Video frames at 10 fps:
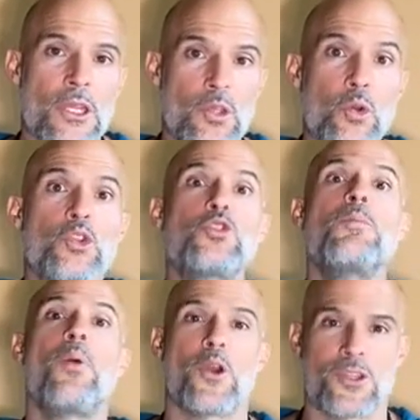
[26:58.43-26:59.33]
to
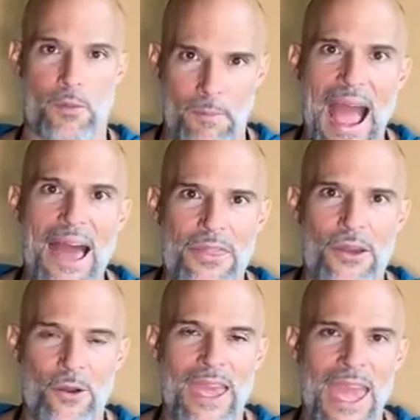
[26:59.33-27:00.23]
support your path,
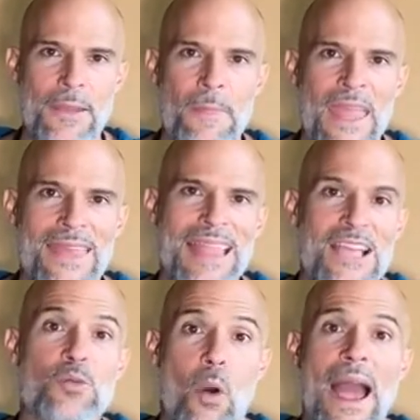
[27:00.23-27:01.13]
okay? And
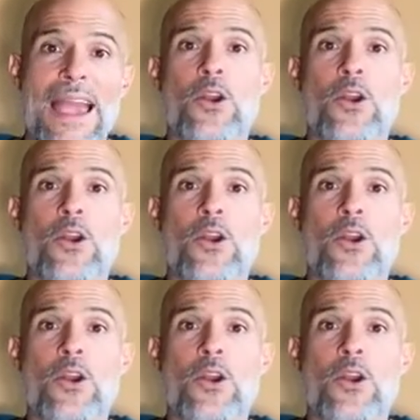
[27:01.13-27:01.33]
that's why